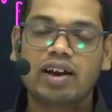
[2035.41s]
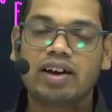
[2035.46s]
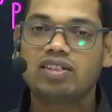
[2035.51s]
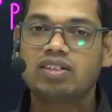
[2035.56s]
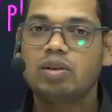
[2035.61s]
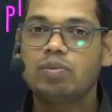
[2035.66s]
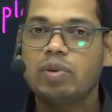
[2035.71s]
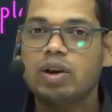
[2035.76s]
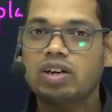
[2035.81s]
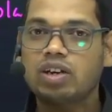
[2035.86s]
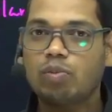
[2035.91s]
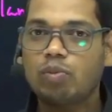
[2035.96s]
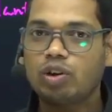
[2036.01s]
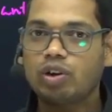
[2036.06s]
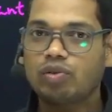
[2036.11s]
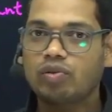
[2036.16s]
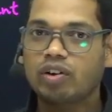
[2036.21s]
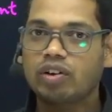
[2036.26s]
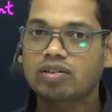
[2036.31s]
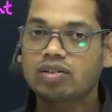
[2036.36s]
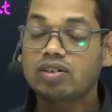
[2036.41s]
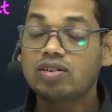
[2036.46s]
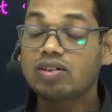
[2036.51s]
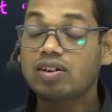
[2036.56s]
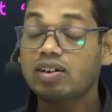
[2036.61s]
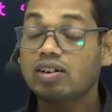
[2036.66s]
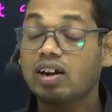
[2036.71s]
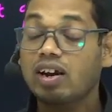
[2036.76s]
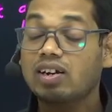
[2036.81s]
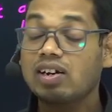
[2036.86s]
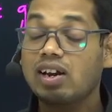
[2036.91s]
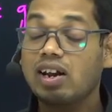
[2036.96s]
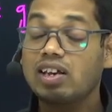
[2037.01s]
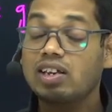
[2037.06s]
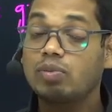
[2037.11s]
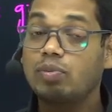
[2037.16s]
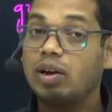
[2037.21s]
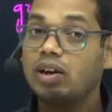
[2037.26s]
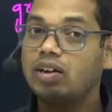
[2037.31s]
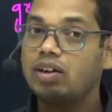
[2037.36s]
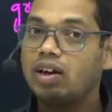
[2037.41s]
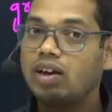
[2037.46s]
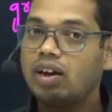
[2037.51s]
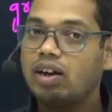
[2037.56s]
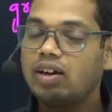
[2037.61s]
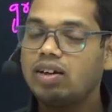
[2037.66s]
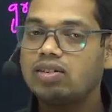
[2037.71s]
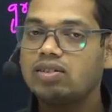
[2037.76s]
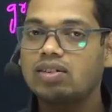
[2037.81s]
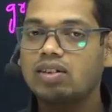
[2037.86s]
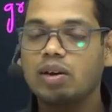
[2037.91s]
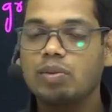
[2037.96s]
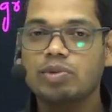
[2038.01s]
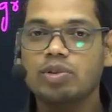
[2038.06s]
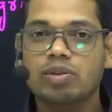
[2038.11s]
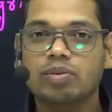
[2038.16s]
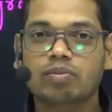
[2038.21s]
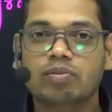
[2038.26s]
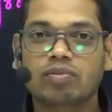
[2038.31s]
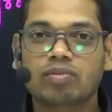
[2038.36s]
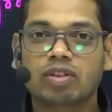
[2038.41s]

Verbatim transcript: and the metabolic reactions are catalyzed by enzymes,